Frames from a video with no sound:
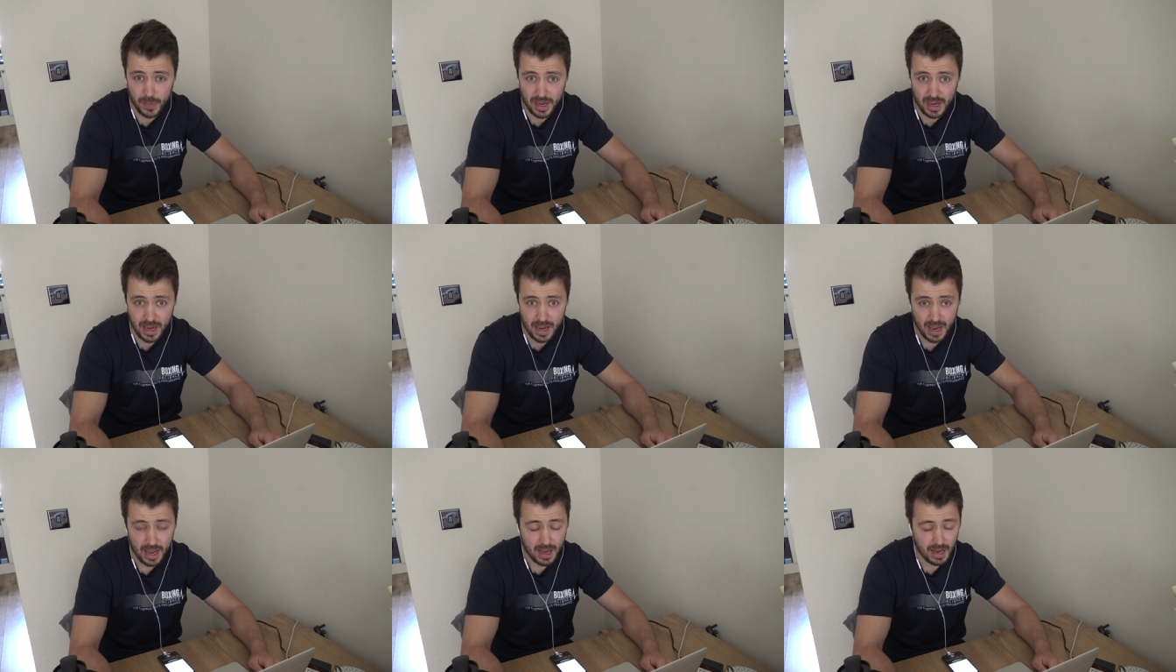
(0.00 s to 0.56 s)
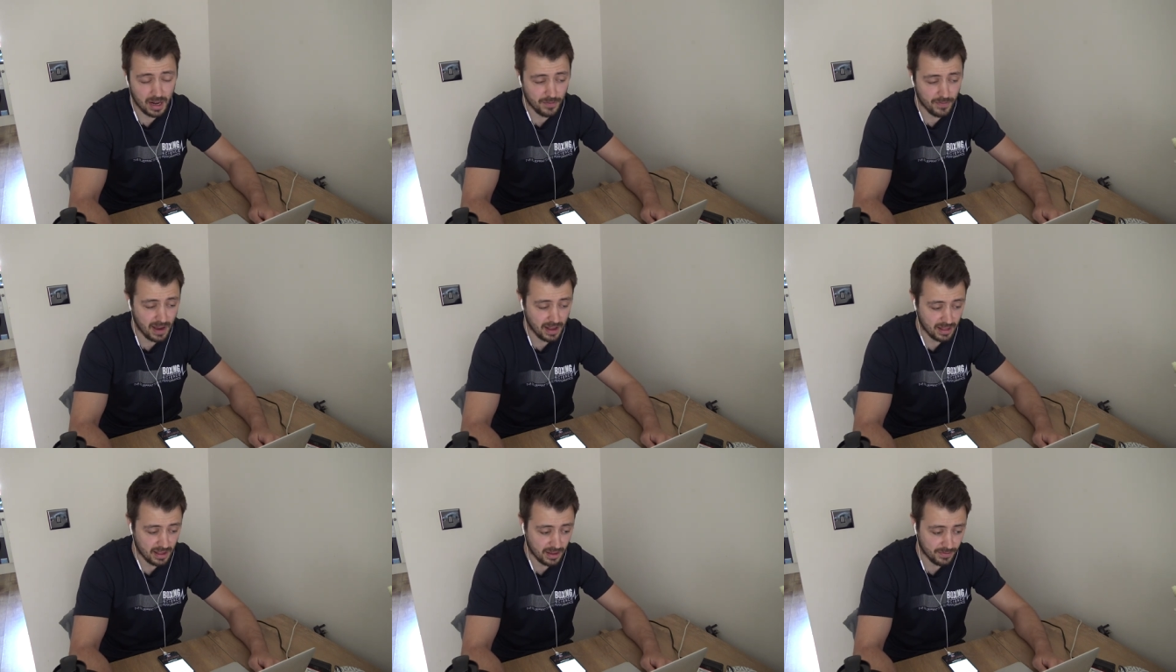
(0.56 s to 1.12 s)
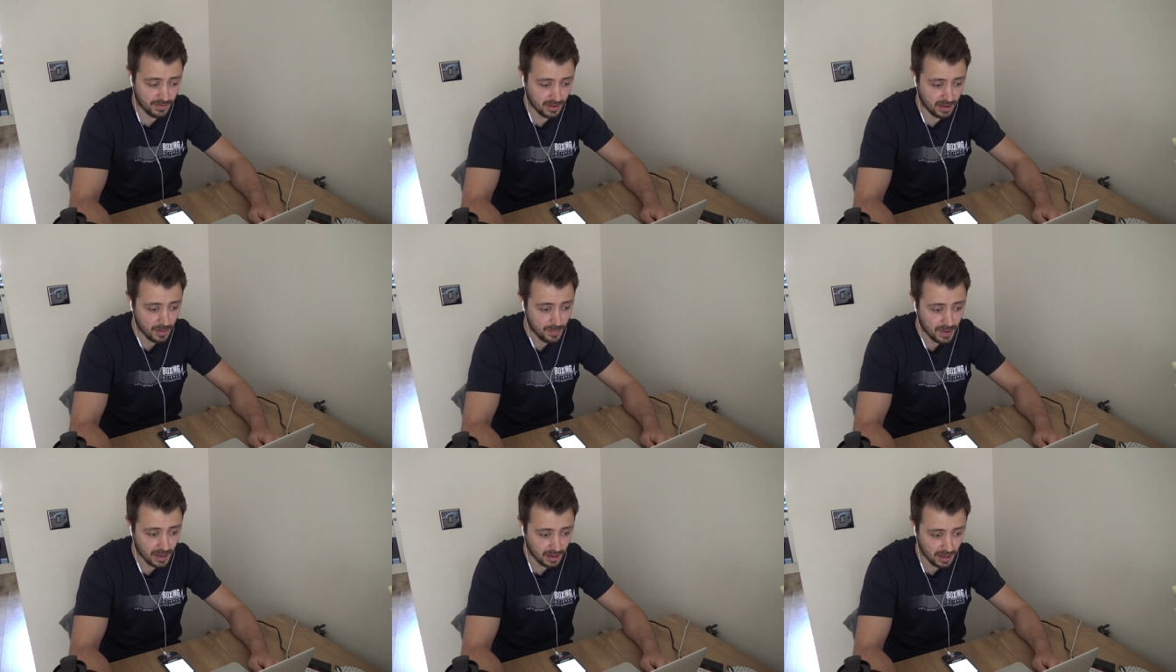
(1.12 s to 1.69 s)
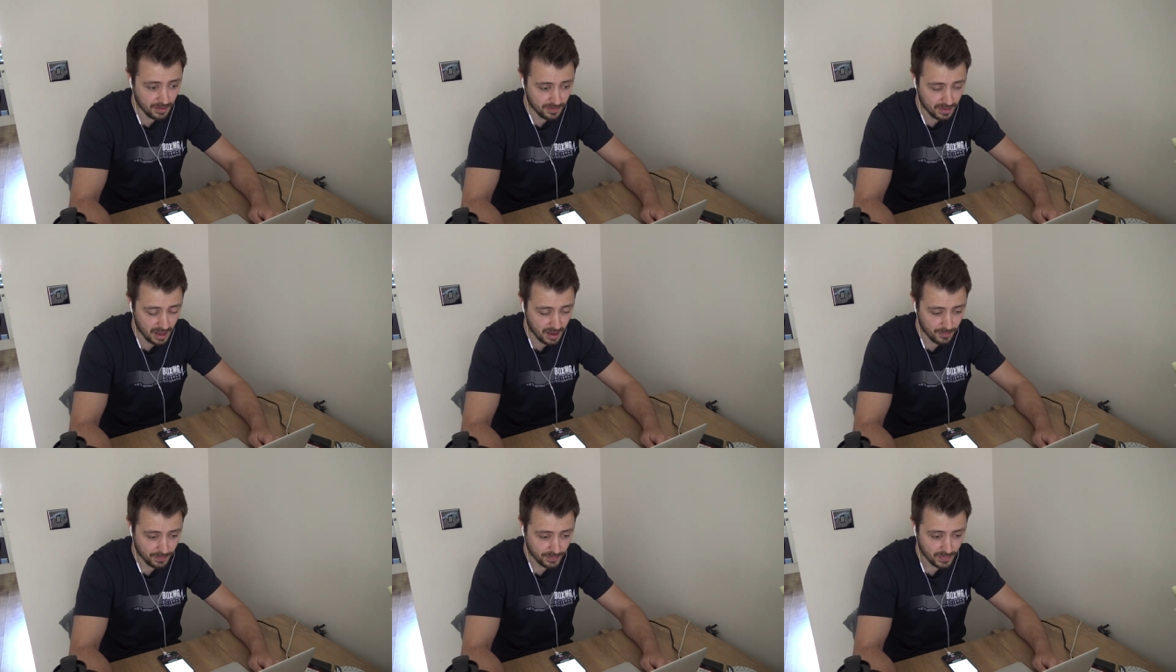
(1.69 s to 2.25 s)
be an effective Olympic
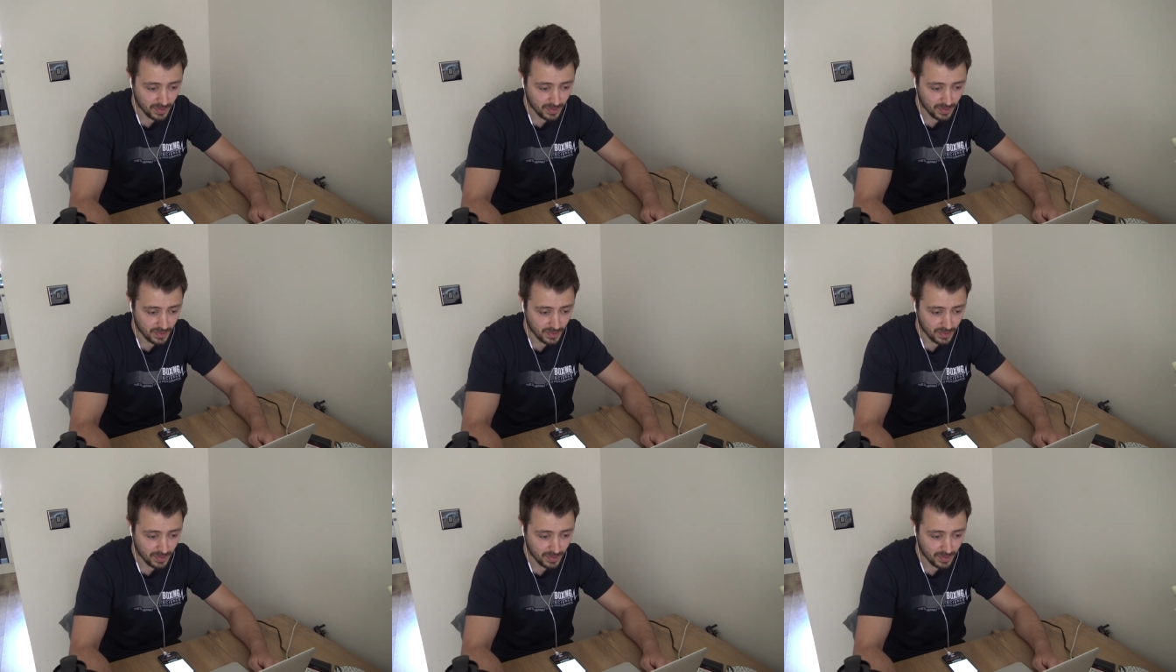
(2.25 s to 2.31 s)
lifter.